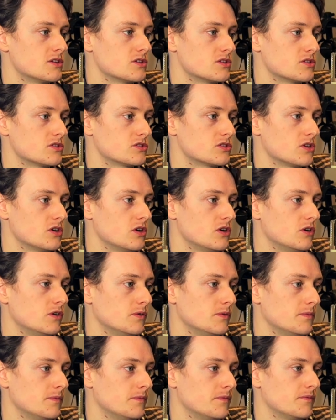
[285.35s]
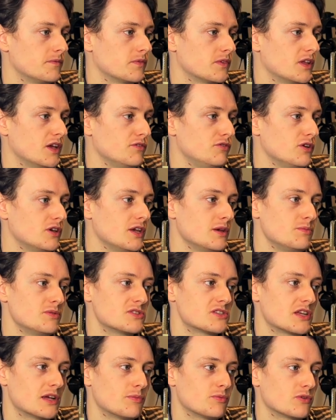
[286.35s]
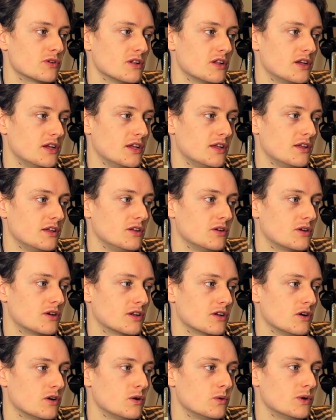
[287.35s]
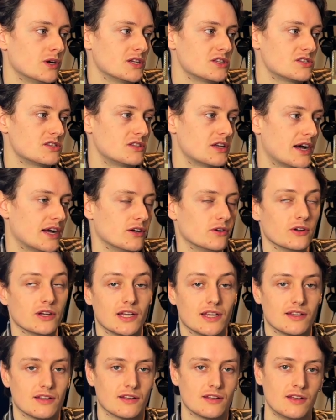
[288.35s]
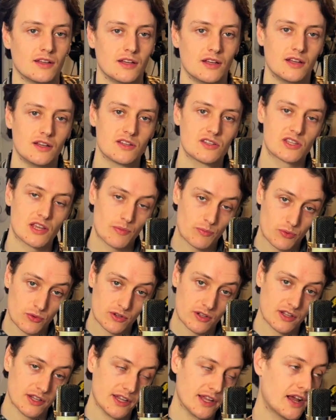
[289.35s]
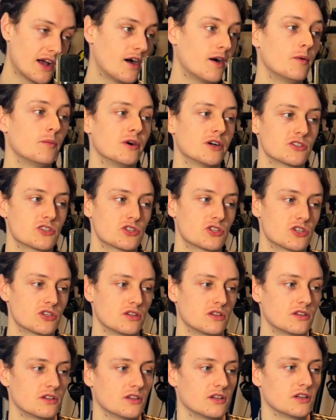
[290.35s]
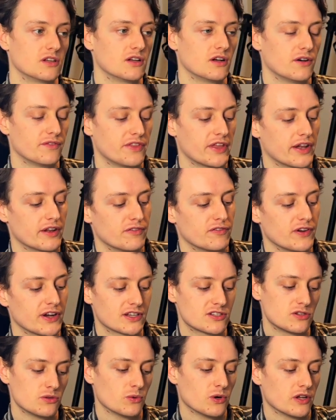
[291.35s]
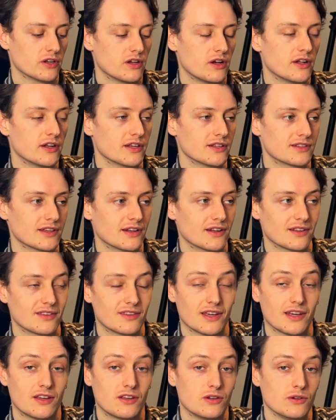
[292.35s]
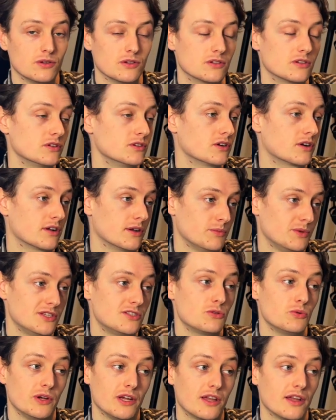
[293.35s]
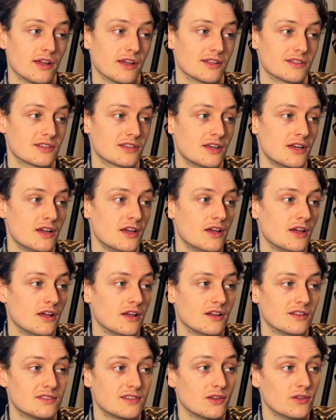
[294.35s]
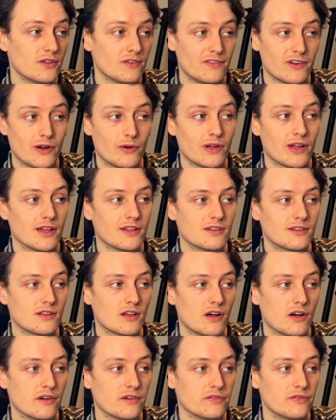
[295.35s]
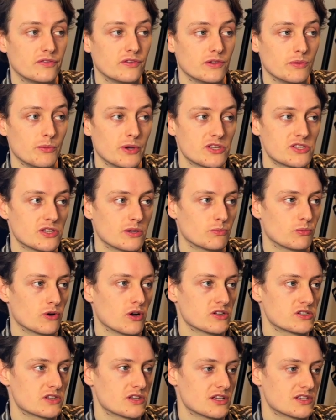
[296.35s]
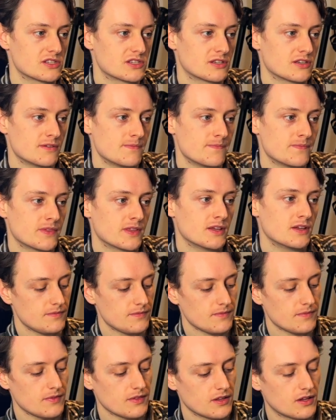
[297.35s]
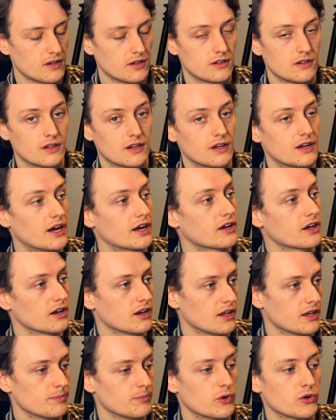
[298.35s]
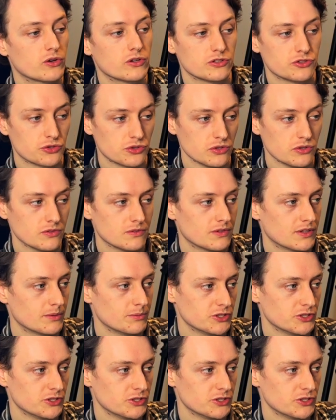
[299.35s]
So if you keep it separately, you can always dial in separately how much of that effect you want on it. And I think you're going to be tweaking it until the very end of the mixing process. I got a lot more control. Let me